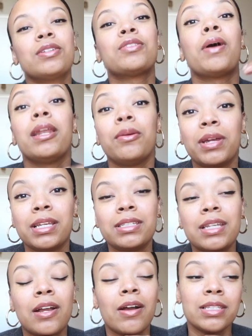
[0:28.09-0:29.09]
so
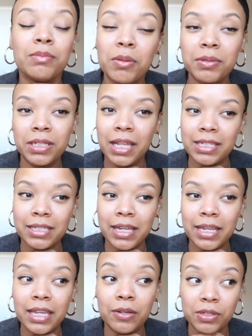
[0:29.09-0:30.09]
anyways, I got some bubble tea last
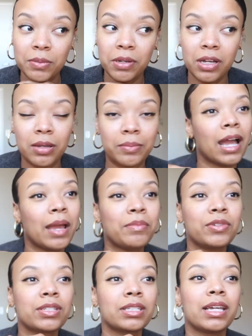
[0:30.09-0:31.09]
night. It was bomb.
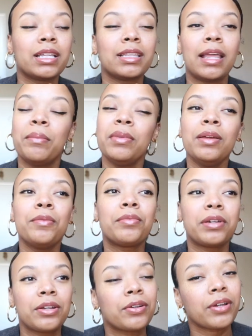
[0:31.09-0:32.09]
I'm just like, let me
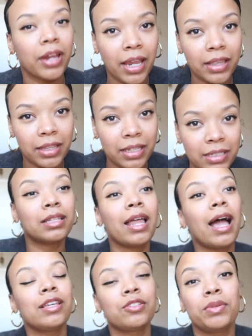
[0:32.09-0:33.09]
recreate this.
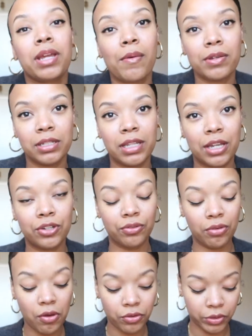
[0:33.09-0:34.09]
Last week I went to the
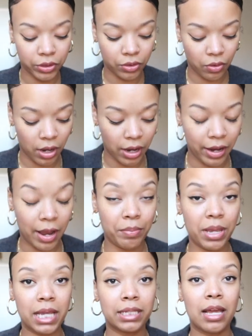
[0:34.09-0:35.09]
Asian grocery store and I
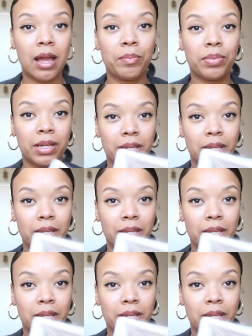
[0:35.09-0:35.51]
picked up